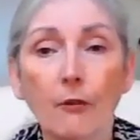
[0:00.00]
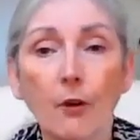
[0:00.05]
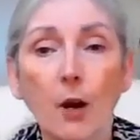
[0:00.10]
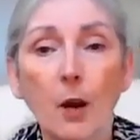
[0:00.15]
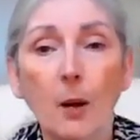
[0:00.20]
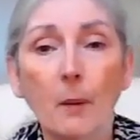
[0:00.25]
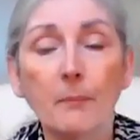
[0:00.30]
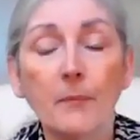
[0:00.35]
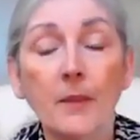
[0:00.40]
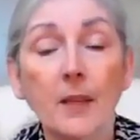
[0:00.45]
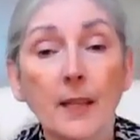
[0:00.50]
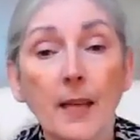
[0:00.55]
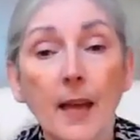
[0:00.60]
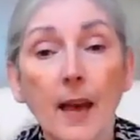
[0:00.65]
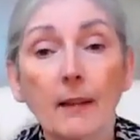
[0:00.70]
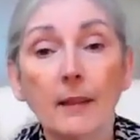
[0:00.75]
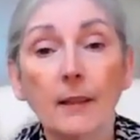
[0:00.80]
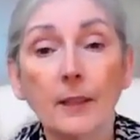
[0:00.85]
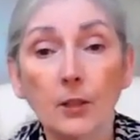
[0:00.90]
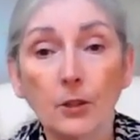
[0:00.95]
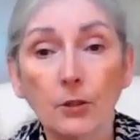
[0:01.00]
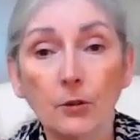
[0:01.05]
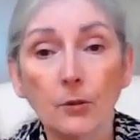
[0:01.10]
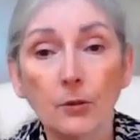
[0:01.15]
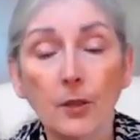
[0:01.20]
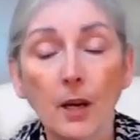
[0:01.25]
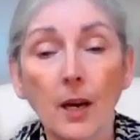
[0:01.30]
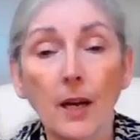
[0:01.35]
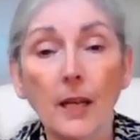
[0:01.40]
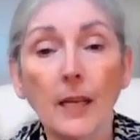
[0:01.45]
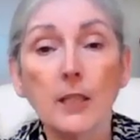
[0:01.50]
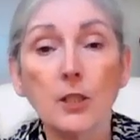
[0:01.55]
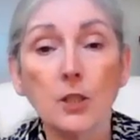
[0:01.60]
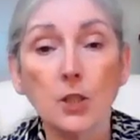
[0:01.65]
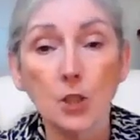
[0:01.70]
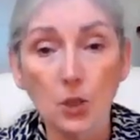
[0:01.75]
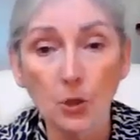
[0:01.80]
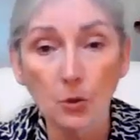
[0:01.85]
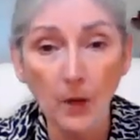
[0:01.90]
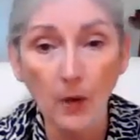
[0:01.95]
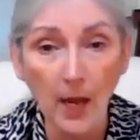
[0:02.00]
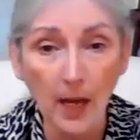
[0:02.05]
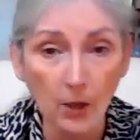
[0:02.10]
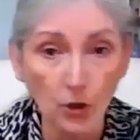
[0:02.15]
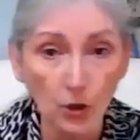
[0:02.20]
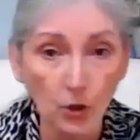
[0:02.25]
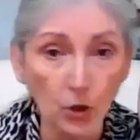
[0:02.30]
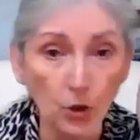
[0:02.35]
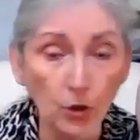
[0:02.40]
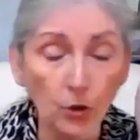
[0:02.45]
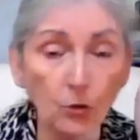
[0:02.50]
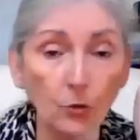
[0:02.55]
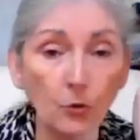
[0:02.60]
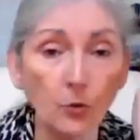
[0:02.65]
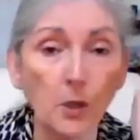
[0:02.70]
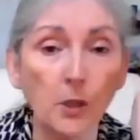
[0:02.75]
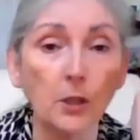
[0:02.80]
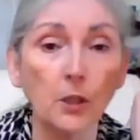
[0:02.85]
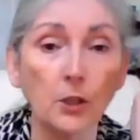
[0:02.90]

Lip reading: from the Kali Yuga into a new